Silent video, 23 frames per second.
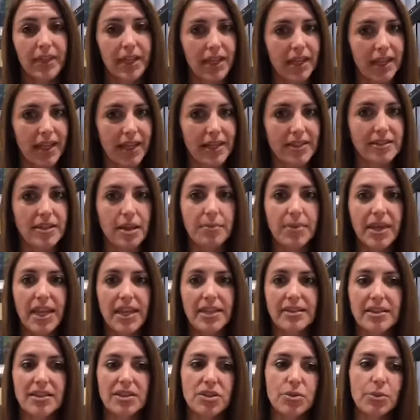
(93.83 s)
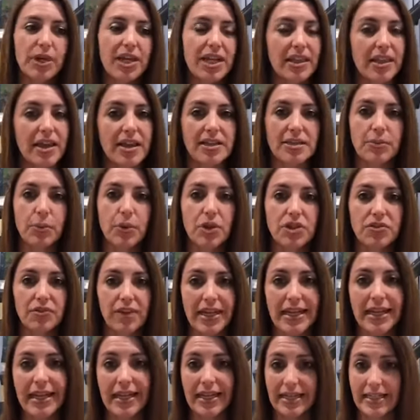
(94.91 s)
in some cases, 20,000 words written
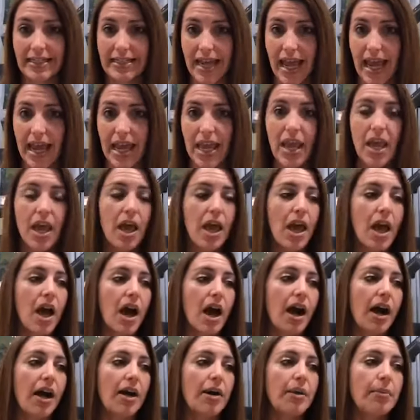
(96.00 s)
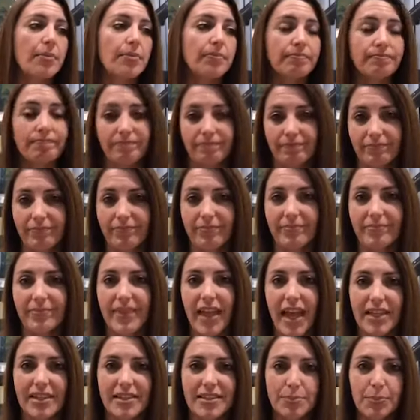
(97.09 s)
in a day.
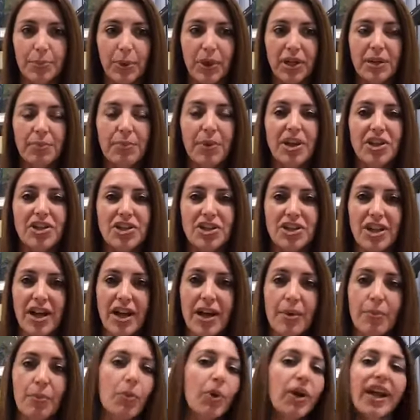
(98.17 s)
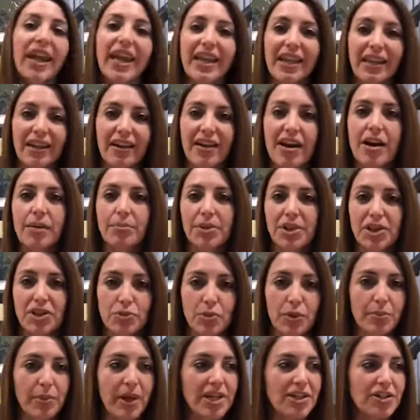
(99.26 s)
That's pretty much what I can accomplish
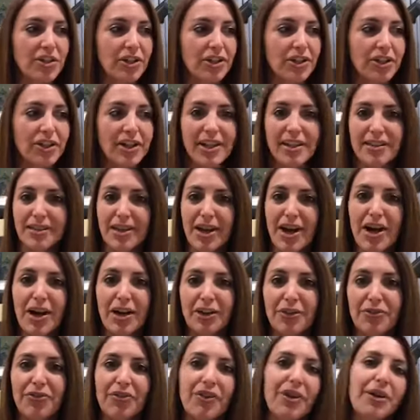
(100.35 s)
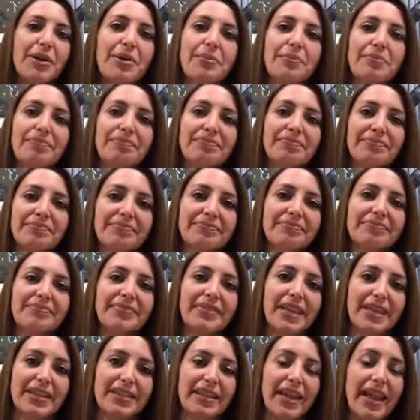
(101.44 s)
when my daughter is gone from
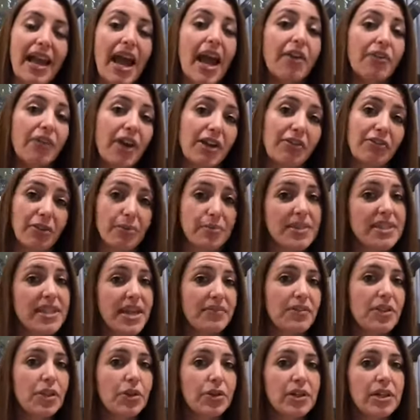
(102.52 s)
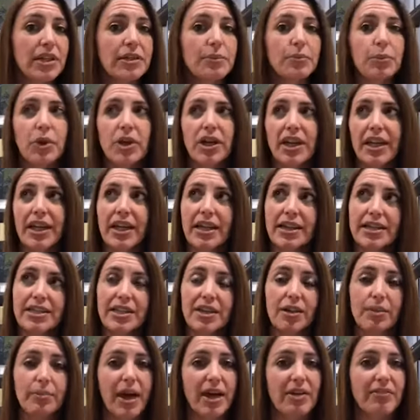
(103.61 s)
that I write from 7:30 in the morning until
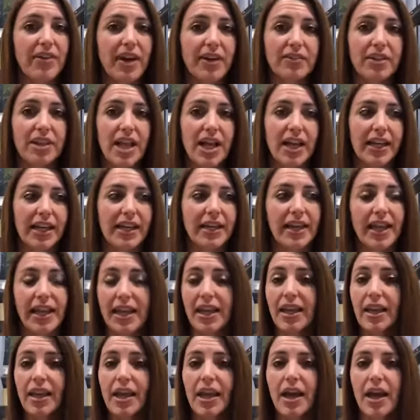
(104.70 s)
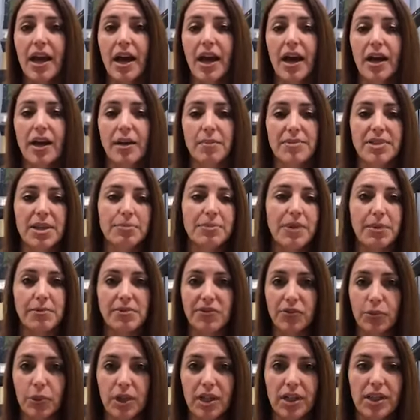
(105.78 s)
about 5 o'clock at night, sometimes
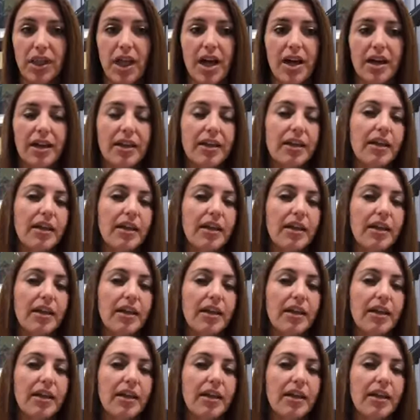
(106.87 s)
4 o'clock.